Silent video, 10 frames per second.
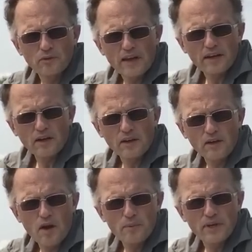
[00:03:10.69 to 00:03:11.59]
So that
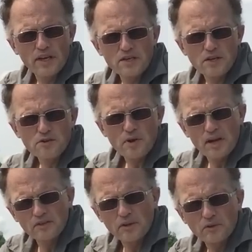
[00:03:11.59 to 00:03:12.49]
combination
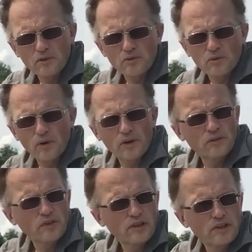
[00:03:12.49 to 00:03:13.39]
dries out the
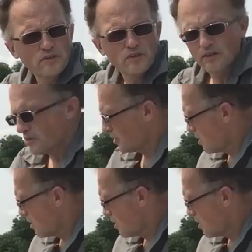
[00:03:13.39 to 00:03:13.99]
soils and leads to these